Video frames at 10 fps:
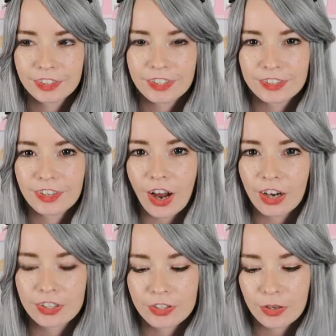just
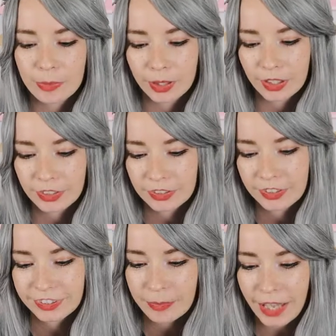October.
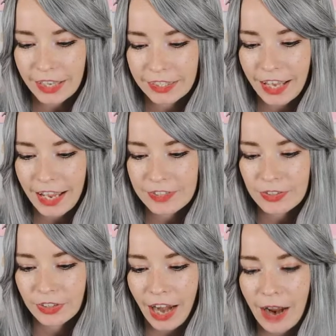Black
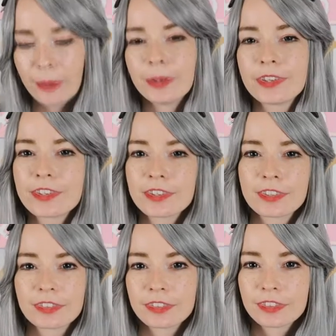cats or owls?